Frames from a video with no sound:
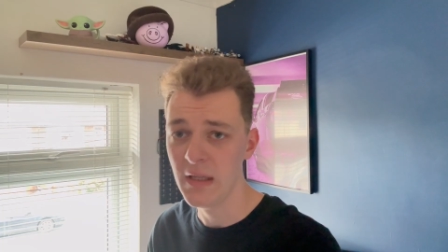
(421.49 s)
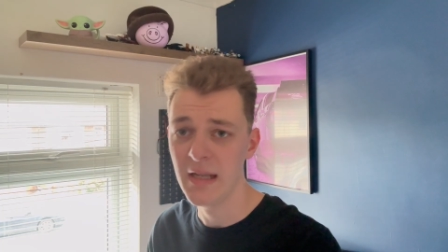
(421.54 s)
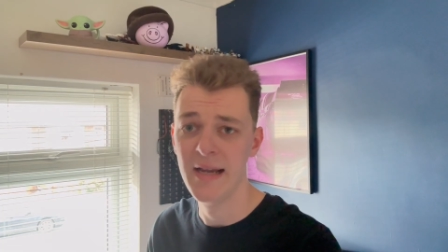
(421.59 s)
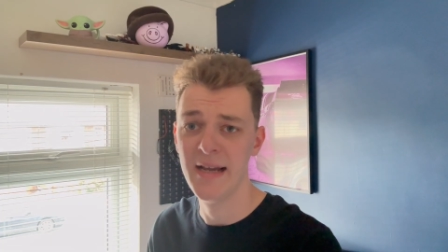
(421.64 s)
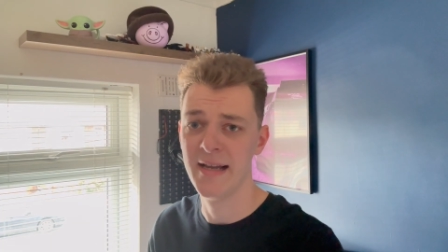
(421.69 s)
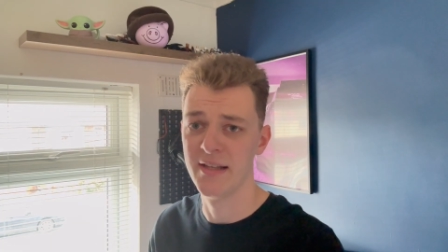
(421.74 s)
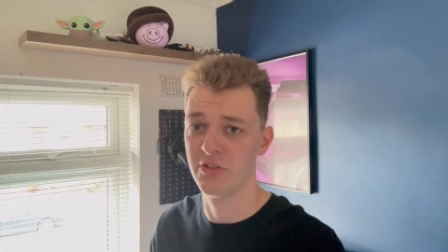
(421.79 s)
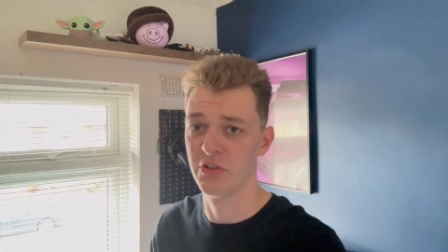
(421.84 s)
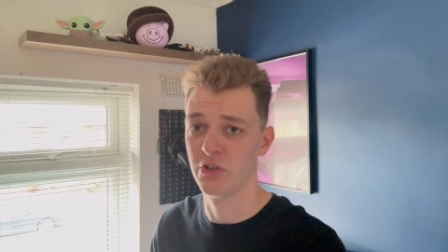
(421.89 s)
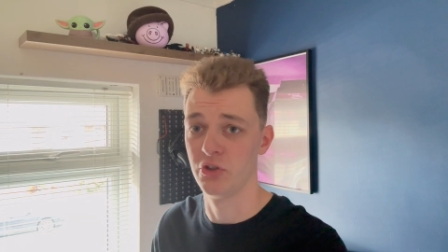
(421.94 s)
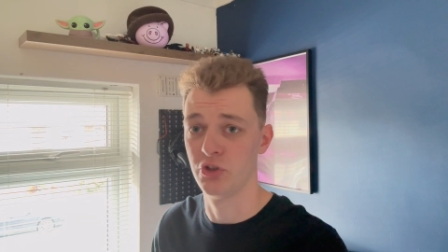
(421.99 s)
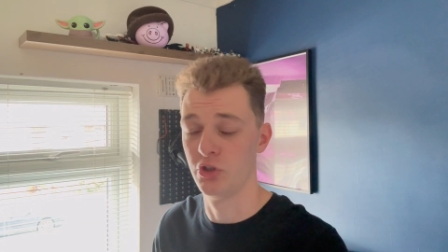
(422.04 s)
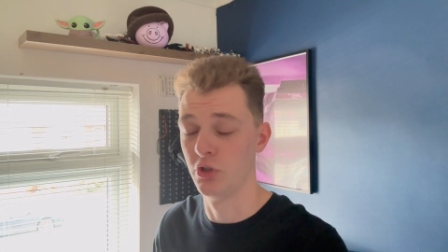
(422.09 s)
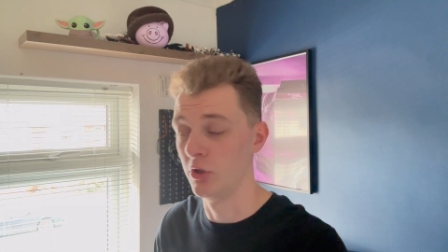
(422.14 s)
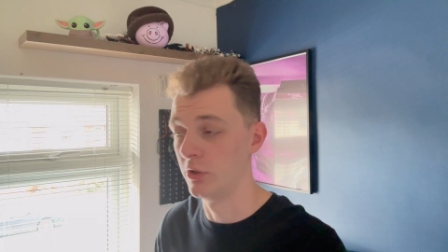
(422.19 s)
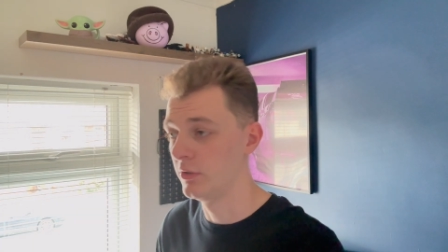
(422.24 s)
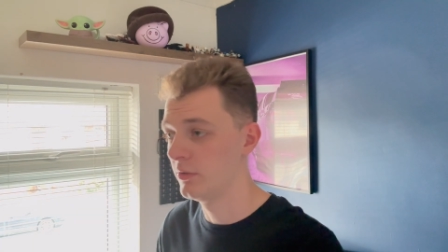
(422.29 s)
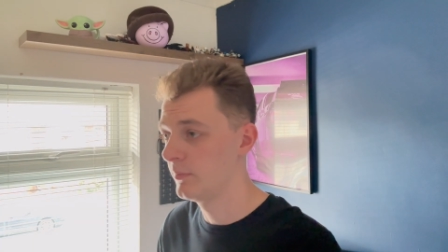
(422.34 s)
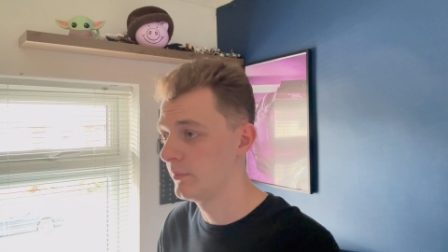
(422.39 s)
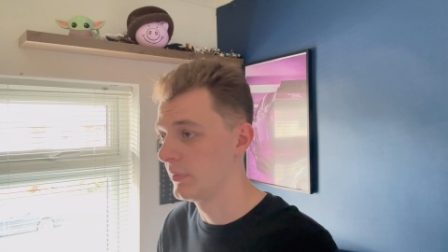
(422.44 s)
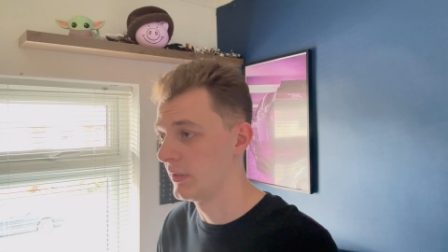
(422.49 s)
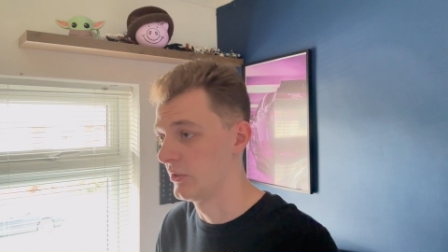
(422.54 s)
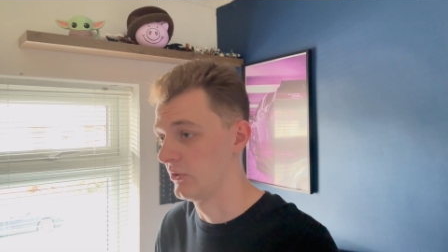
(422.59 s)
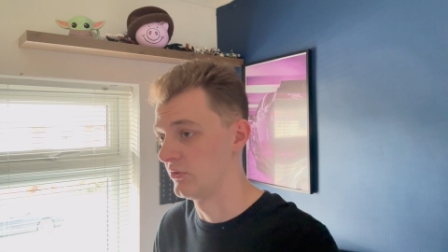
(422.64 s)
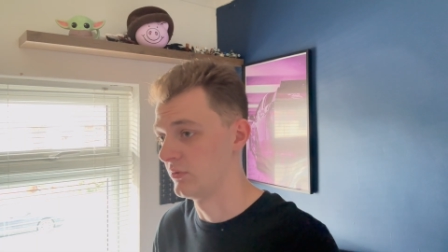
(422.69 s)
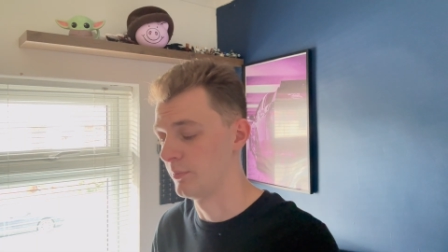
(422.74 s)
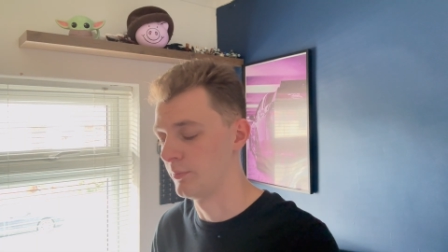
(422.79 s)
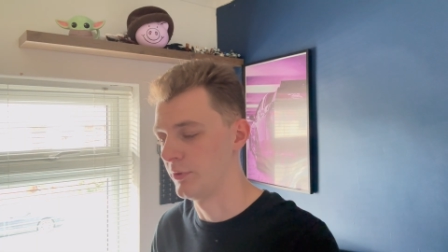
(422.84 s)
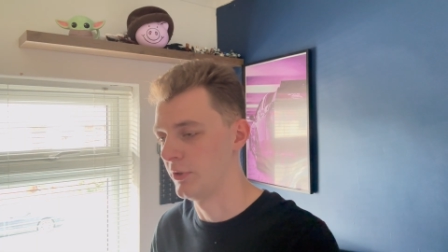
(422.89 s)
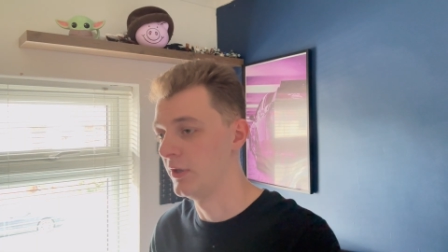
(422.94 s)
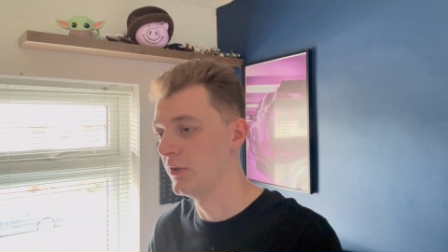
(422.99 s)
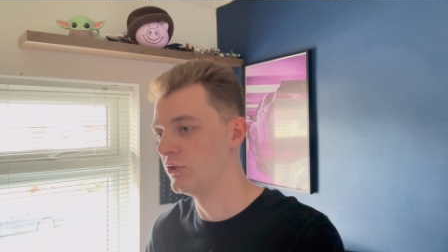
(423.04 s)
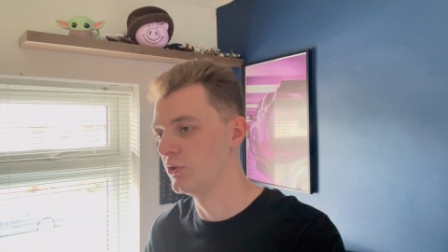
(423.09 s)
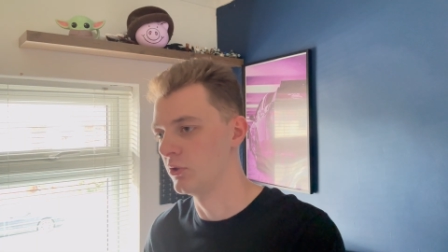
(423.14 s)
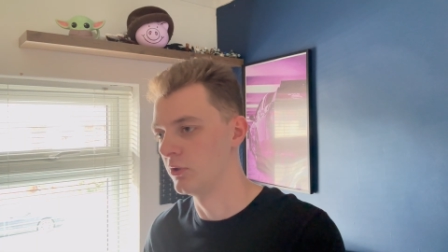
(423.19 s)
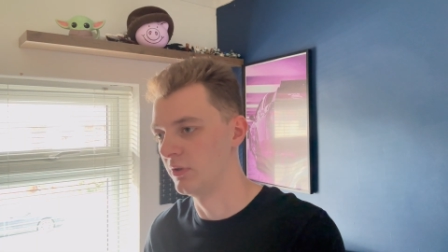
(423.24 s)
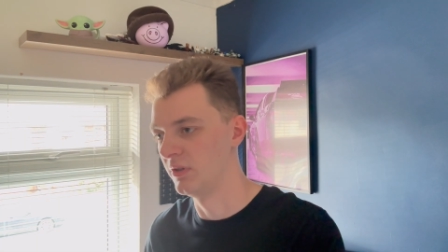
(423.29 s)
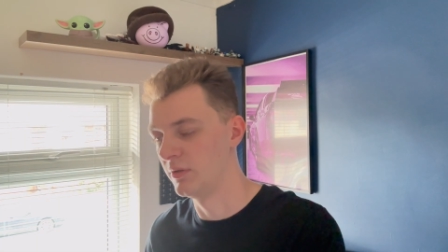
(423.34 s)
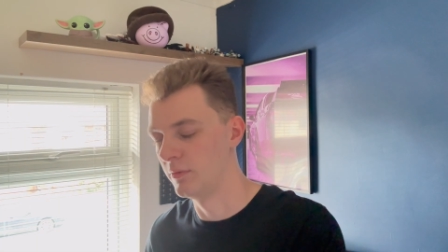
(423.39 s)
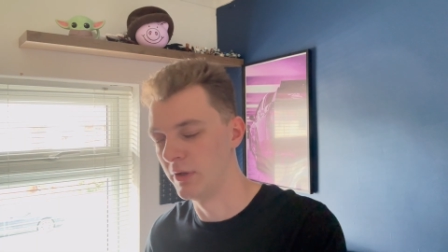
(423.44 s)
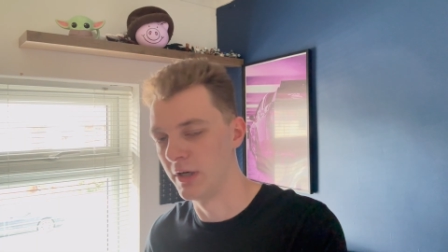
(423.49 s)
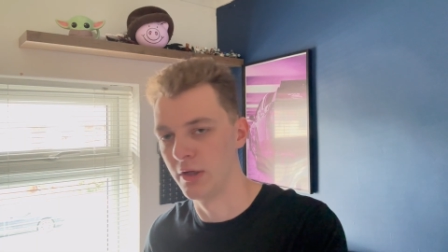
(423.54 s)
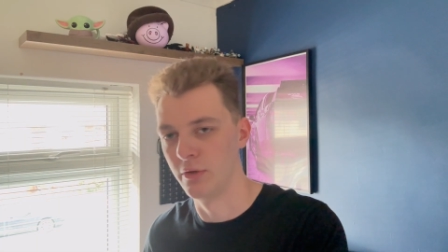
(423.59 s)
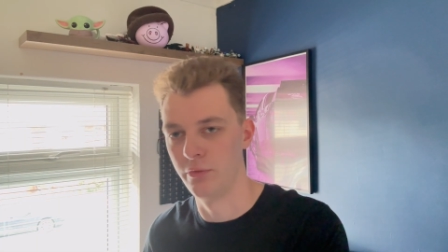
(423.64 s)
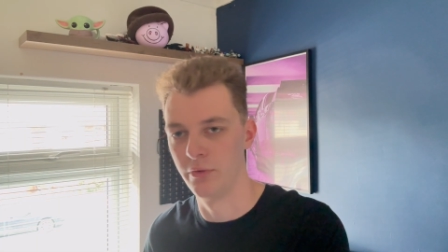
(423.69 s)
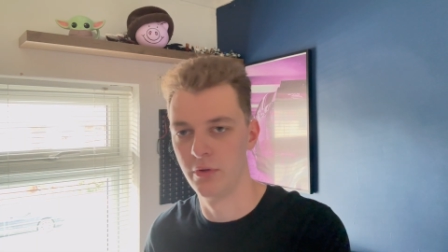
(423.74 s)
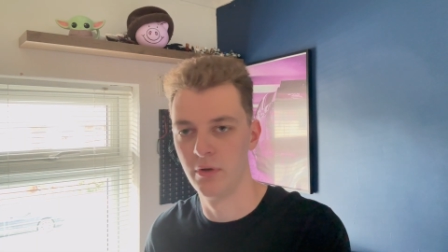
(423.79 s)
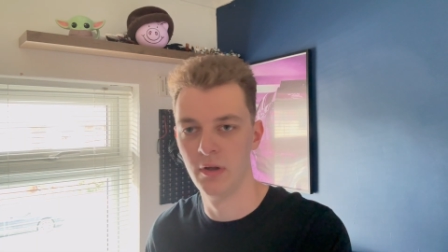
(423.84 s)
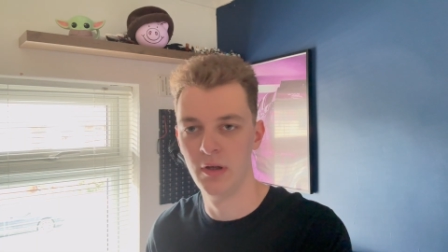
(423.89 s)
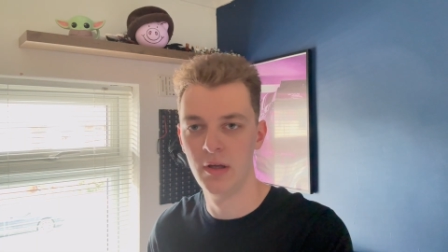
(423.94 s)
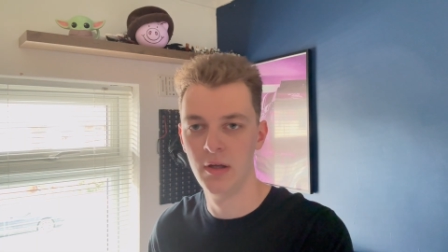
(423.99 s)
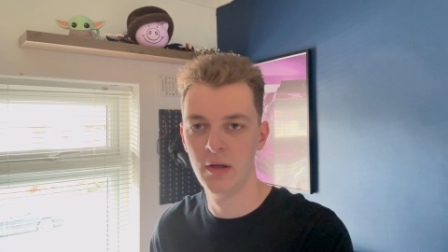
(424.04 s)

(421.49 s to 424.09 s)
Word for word: as it should, because I'm pretty sure the round